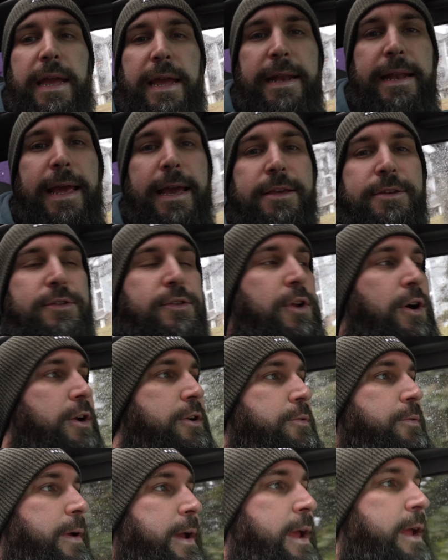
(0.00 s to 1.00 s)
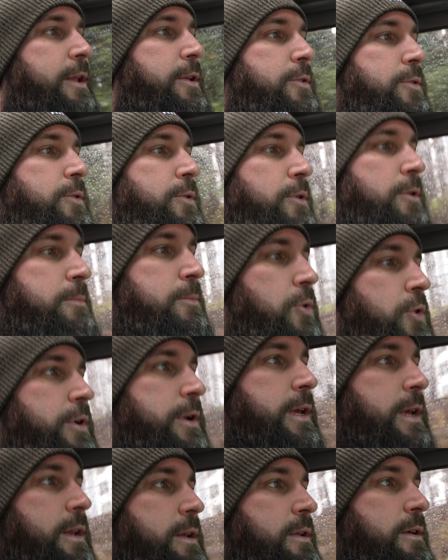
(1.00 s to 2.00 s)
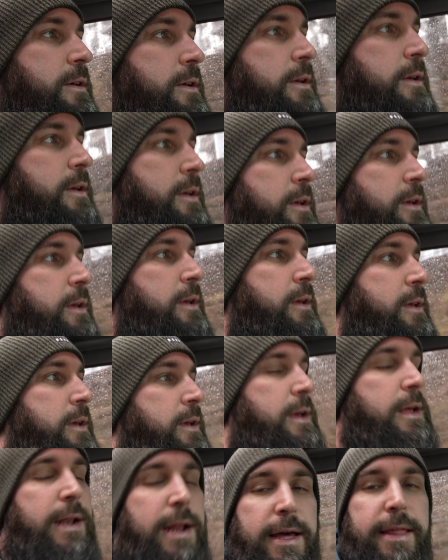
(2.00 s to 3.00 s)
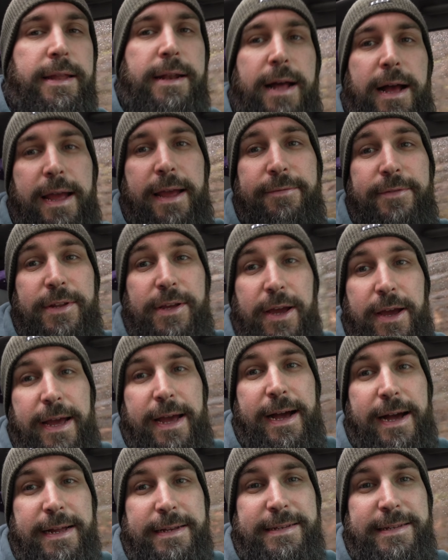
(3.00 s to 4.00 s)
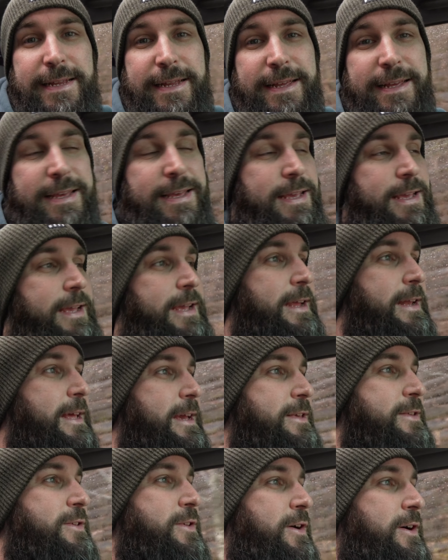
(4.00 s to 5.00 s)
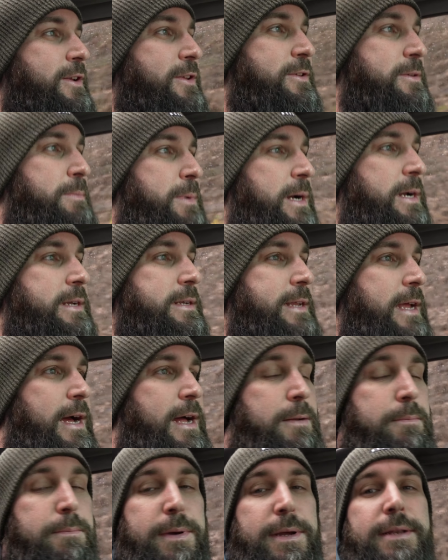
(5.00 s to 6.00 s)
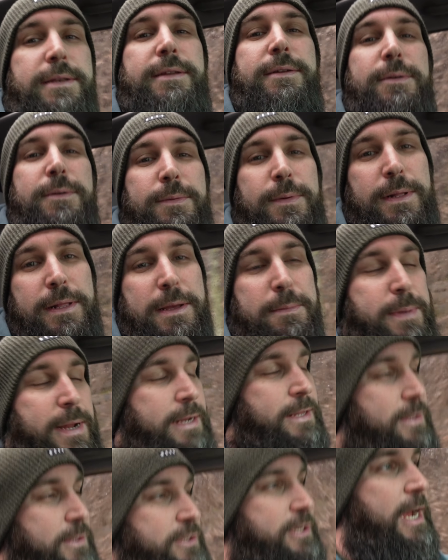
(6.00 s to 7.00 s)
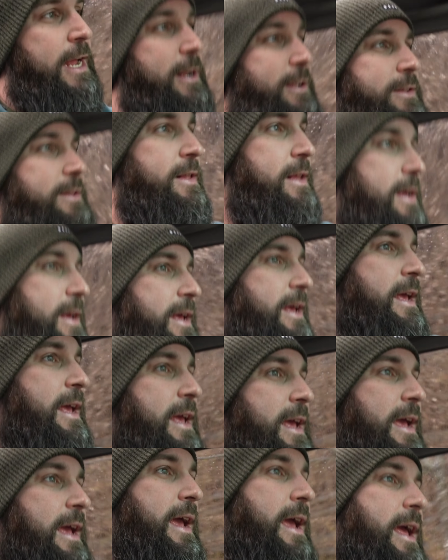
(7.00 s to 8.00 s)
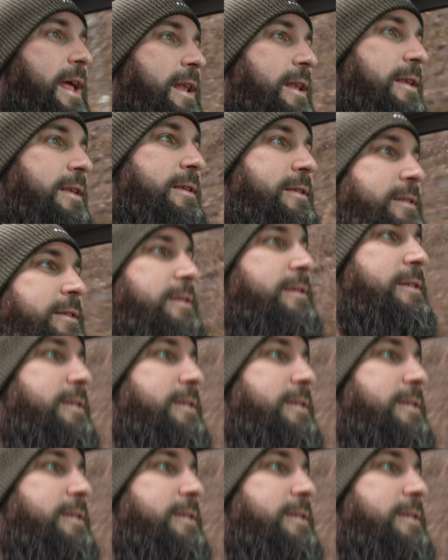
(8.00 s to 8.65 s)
It has not rained all morning, and now that I have to go out, it has started to bucket down. But welcome back to the channel, and